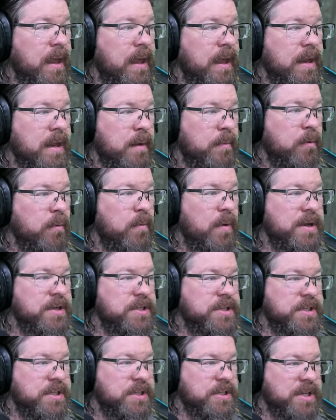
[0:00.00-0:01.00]
number one,
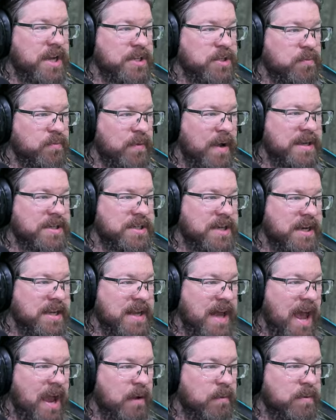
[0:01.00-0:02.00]
she has a ranged
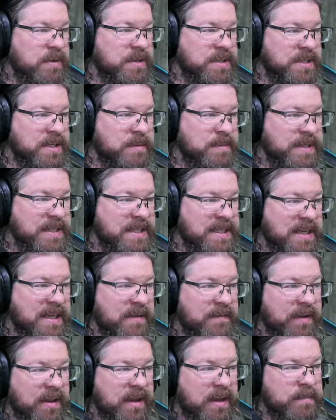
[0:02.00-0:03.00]
attack, which is going to be
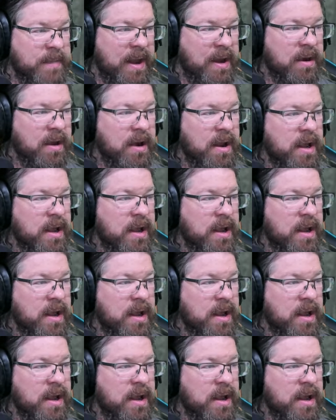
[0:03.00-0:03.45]
significantly better.